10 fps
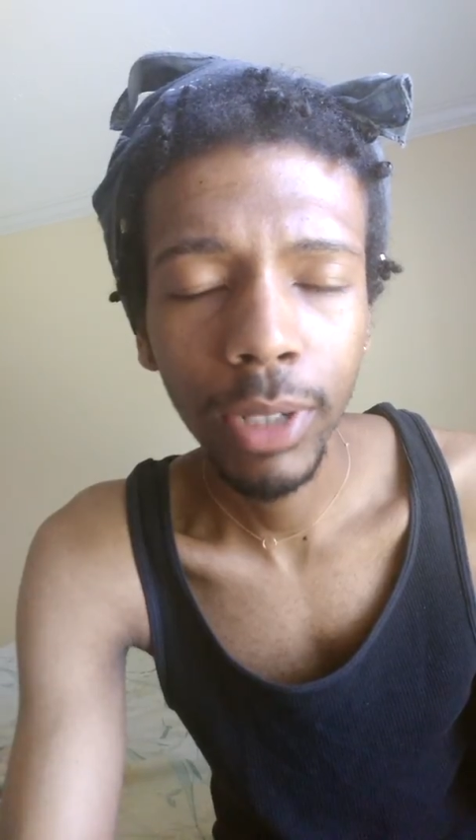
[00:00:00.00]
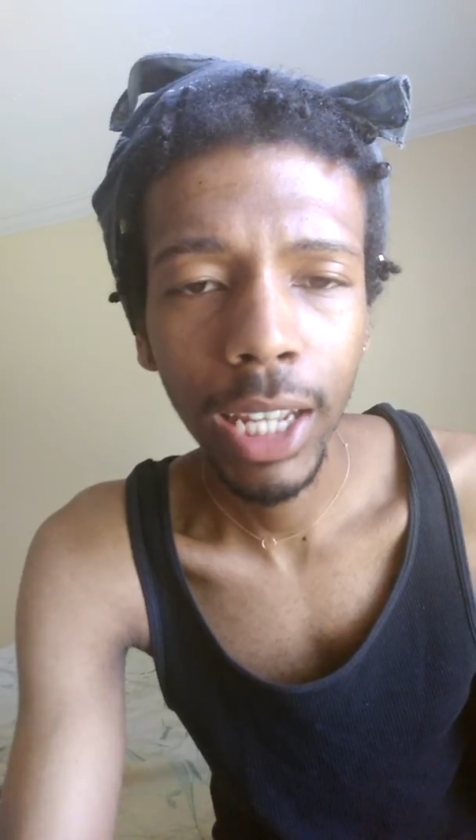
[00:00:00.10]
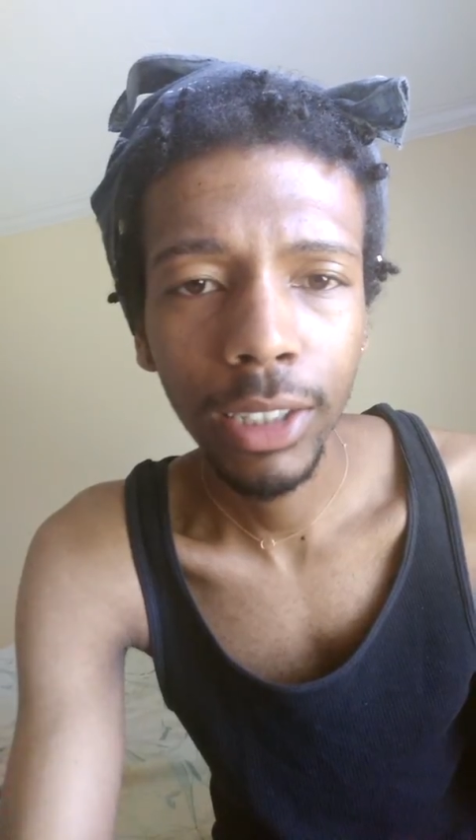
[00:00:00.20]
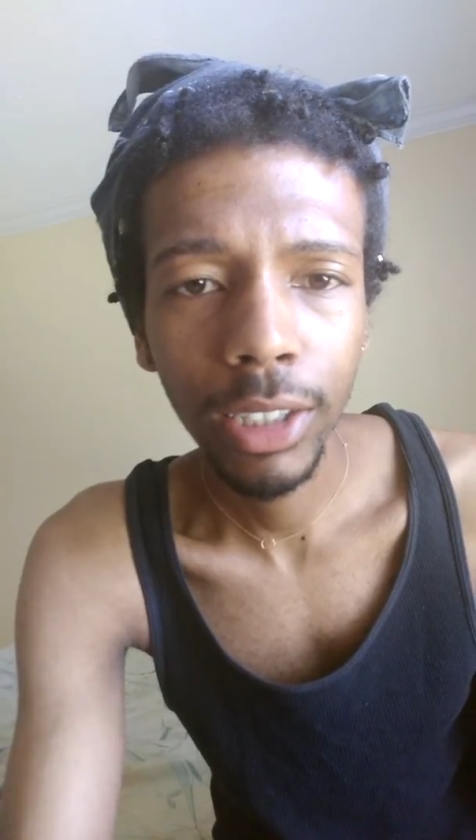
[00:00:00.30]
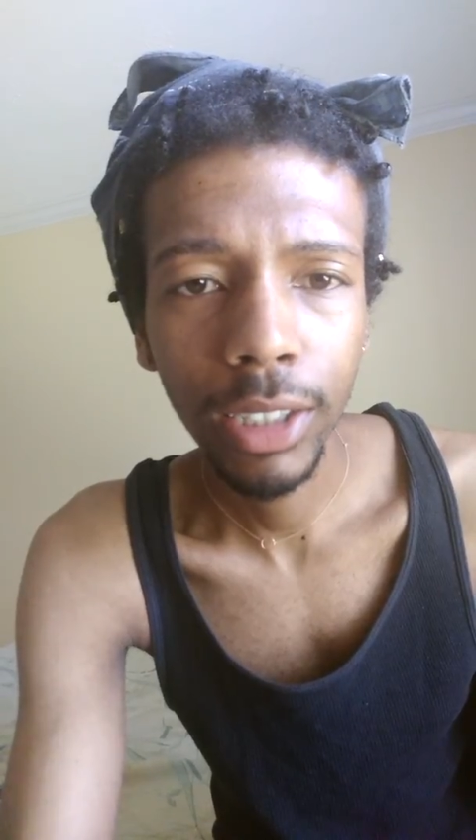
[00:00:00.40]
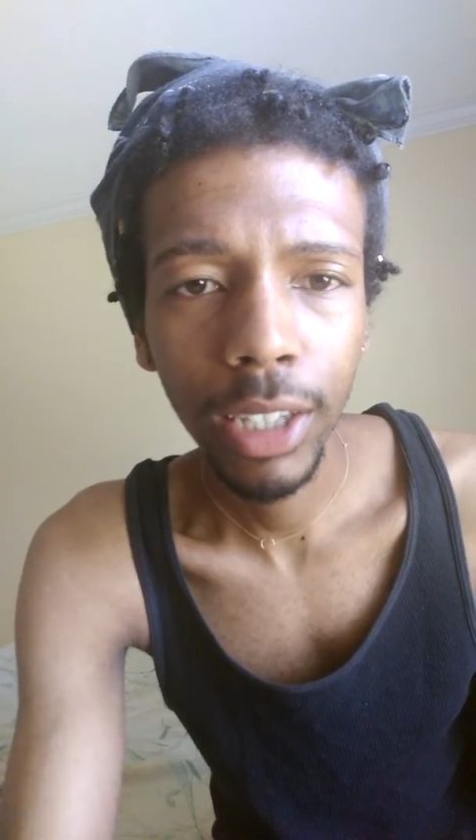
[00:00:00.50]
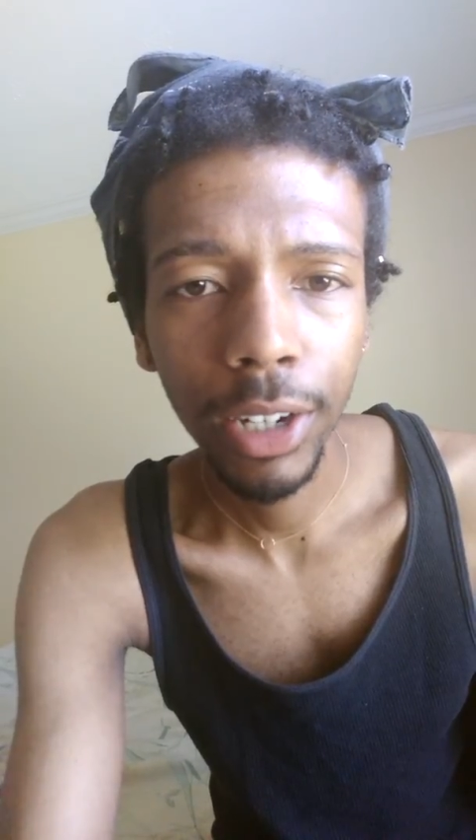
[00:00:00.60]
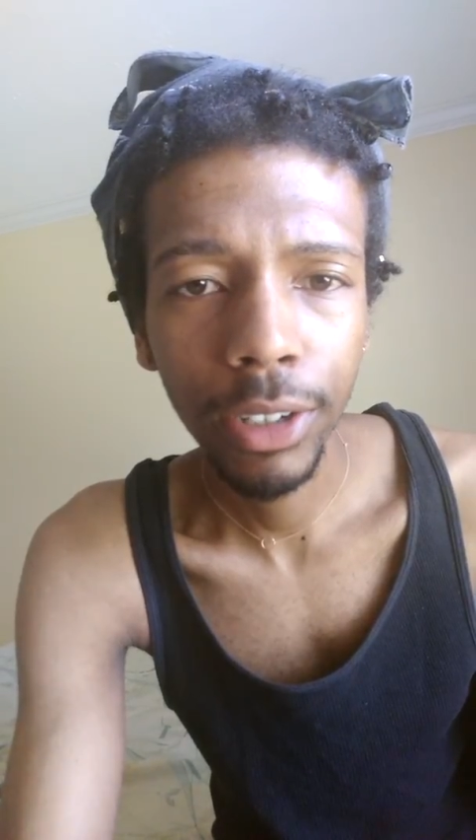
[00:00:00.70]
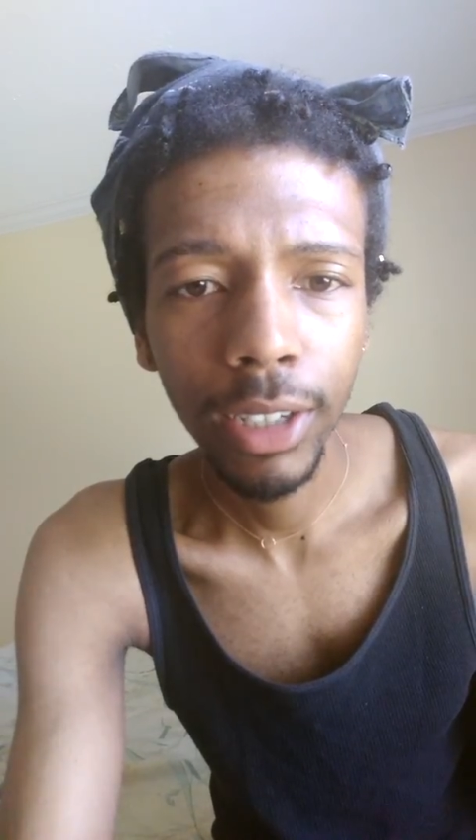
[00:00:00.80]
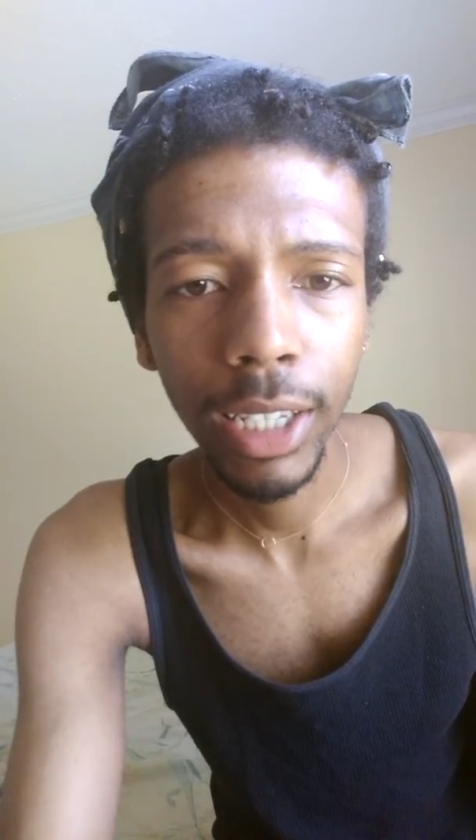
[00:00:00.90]

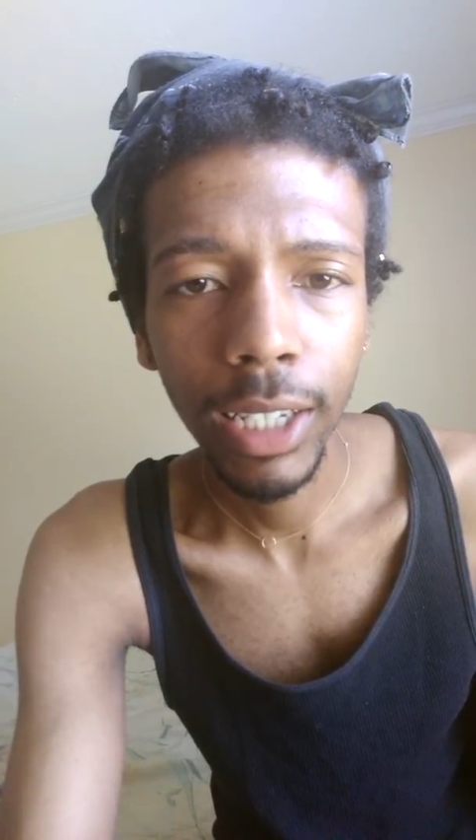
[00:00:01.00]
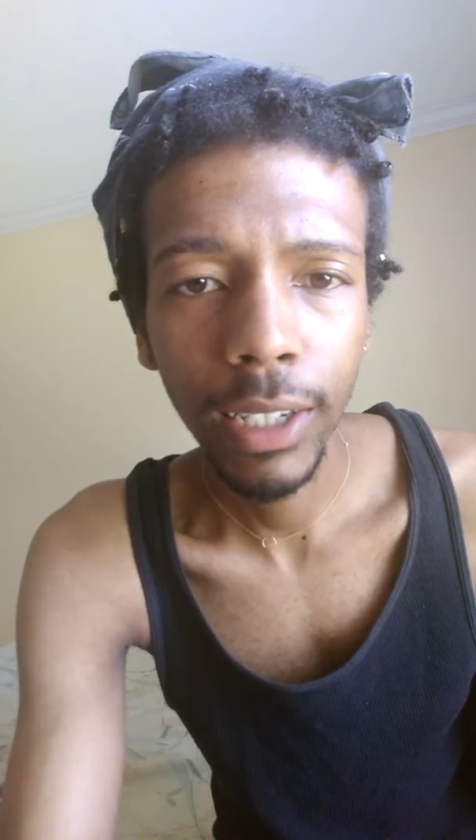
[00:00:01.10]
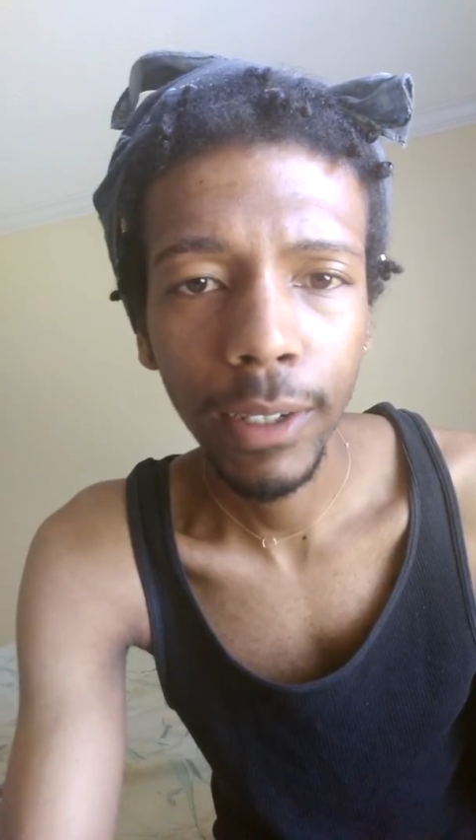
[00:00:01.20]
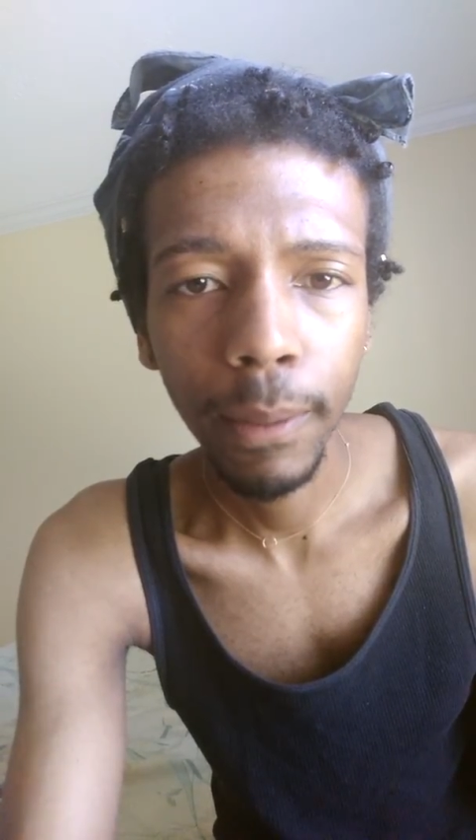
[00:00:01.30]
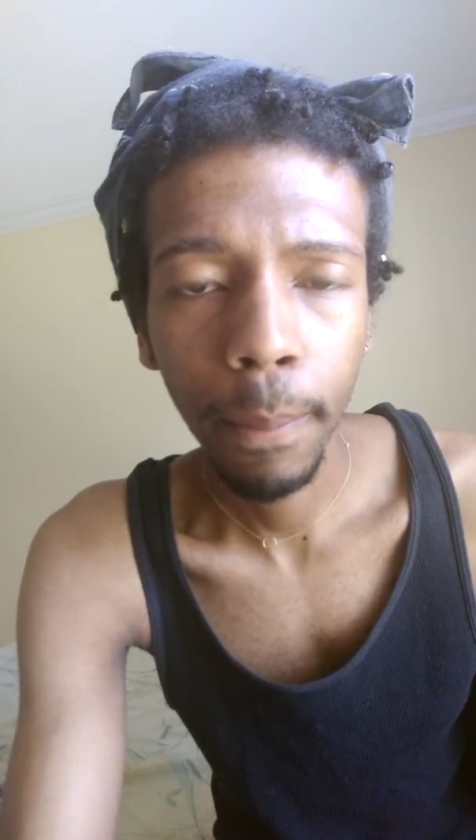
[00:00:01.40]
necessarily